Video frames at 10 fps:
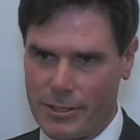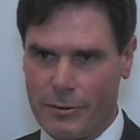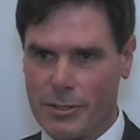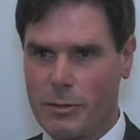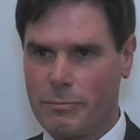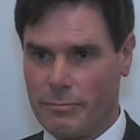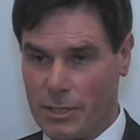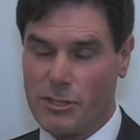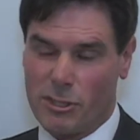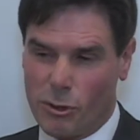so
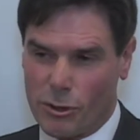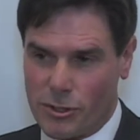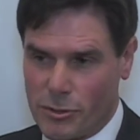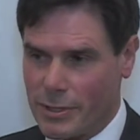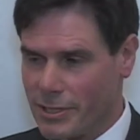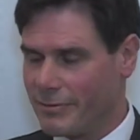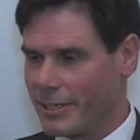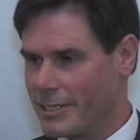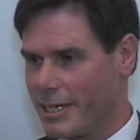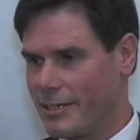it's an
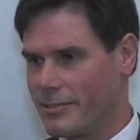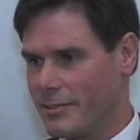organ-specific test.